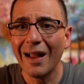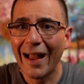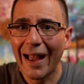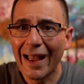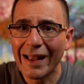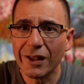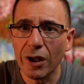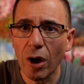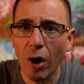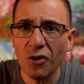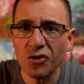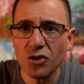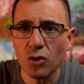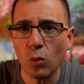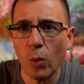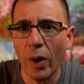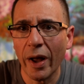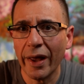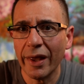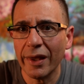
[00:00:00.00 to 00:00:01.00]
and goes
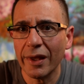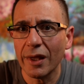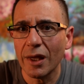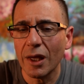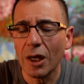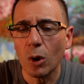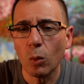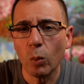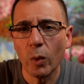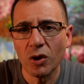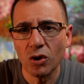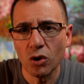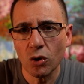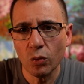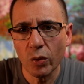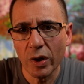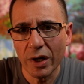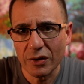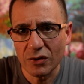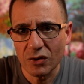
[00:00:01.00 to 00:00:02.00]
away when you
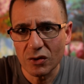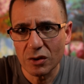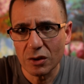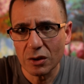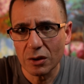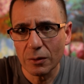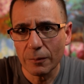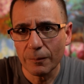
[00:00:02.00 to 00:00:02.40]
rest.